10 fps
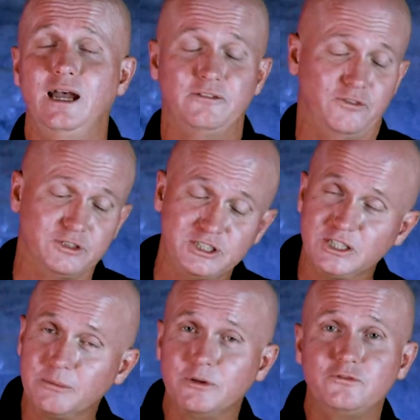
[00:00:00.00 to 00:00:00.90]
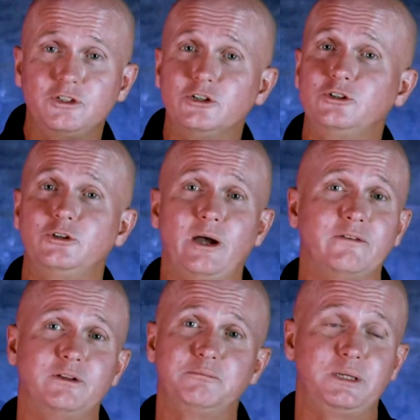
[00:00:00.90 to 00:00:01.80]
For some of you, you
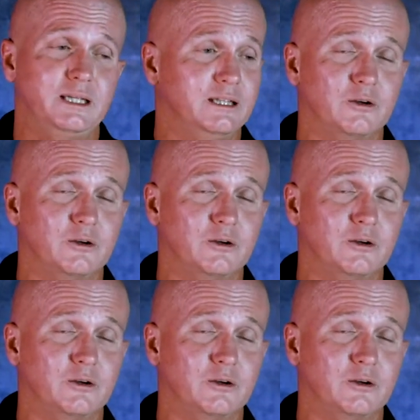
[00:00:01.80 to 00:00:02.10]
haven't been in